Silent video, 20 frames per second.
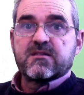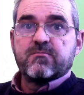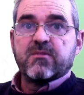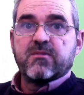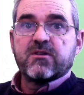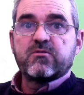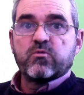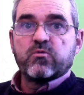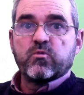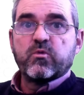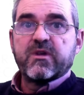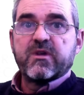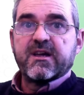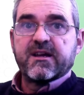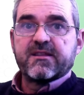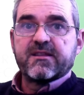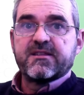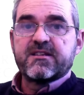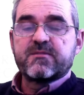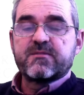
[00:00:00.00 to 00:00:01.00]
But we
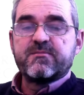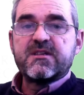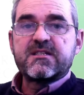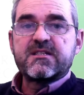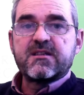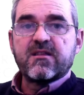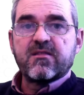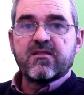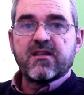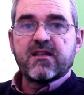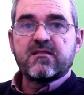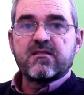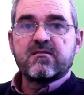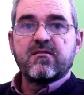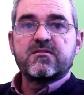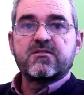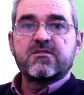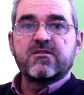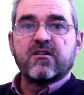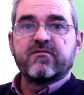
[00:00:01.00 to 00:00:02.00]
are dismissing that
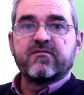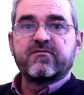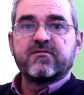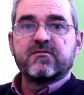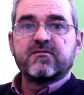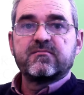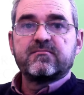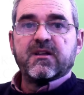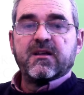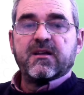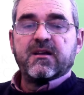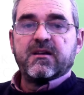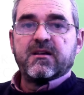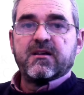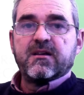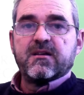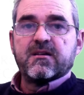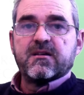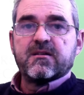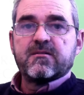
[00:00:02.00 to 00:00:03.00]
stuff in
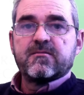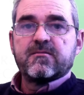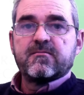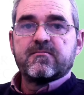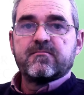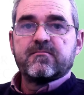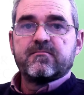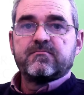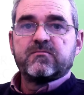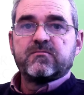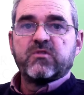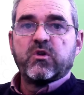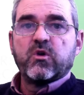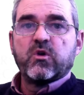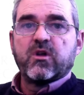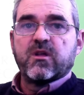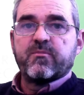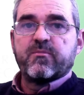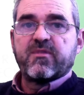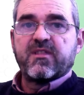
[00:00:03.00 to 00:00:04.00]
here to
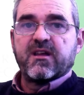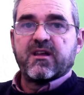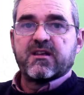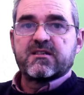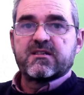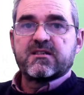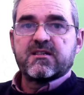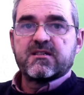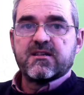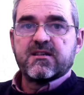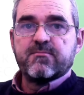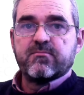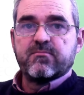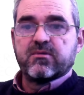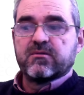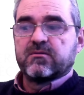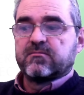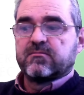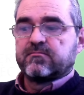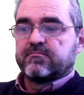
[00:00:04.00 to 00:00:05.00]
keep things
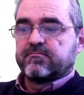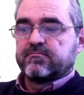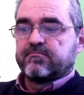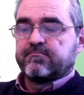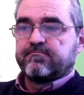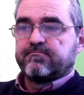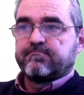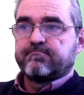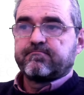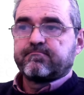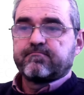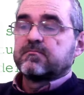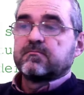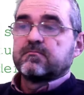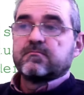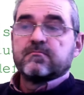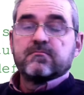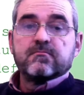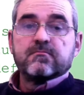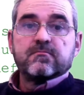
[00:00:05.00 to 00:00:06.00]
simple.
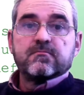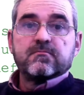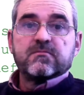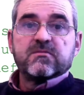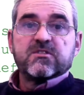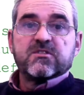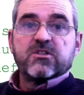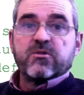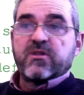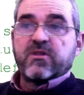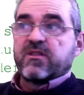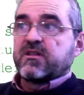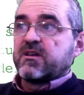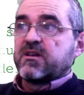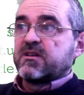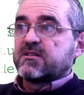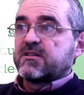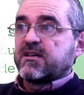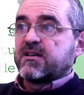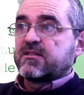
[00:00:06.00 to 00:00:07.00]
So the
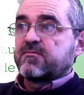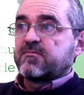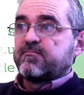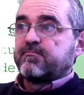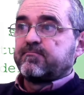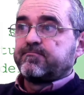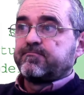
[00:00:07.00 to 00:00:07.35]
thing is that